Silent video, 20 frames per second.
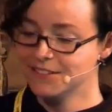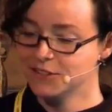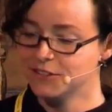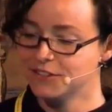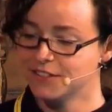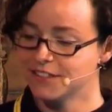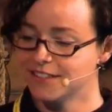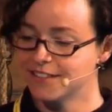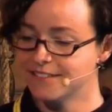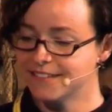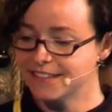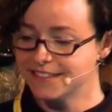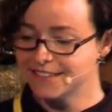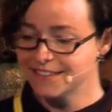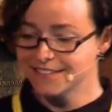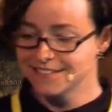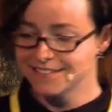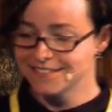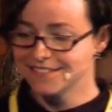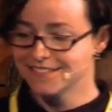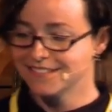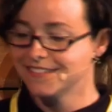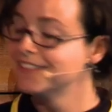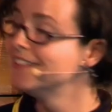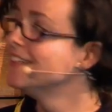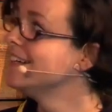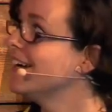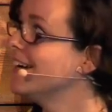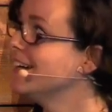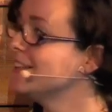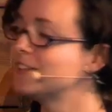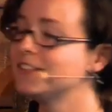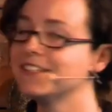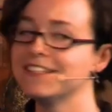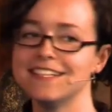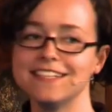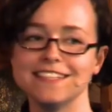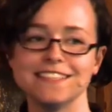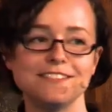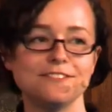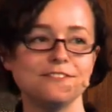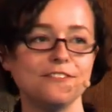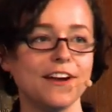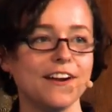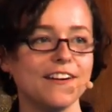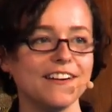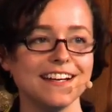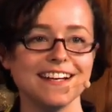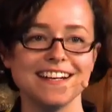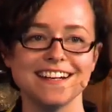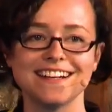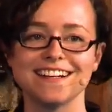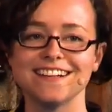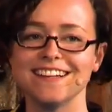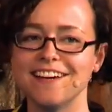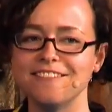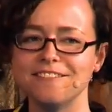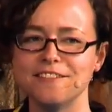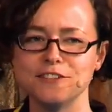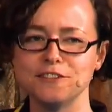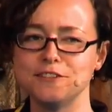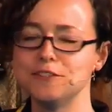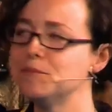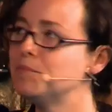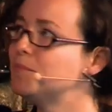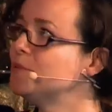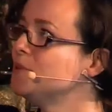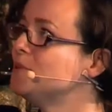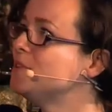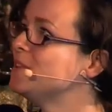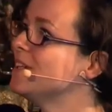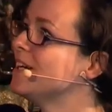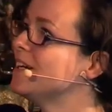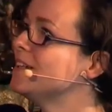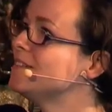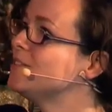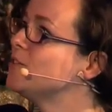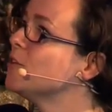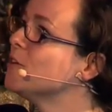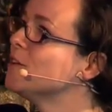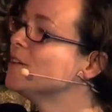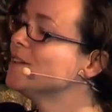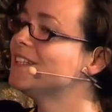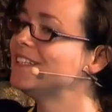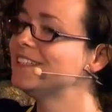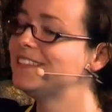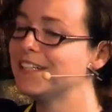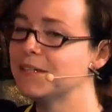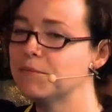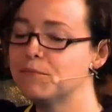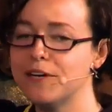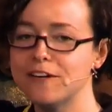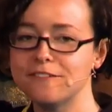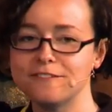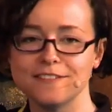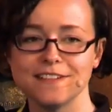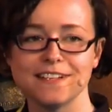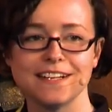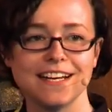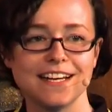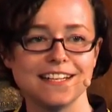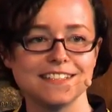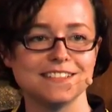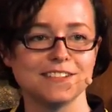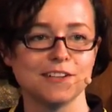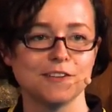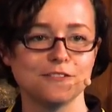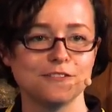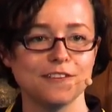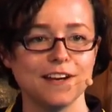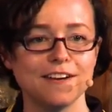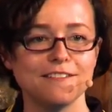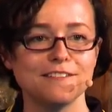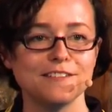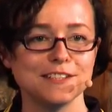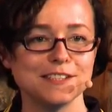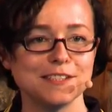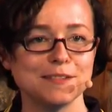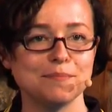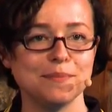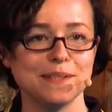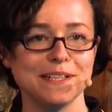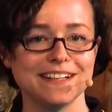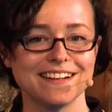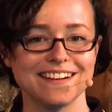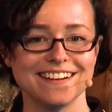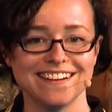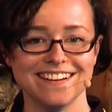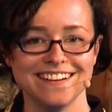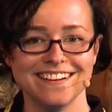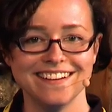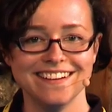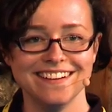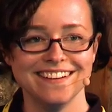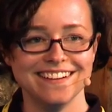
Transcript: to serve it. Actually, it's very clever to put a toilet above a head of every speaker.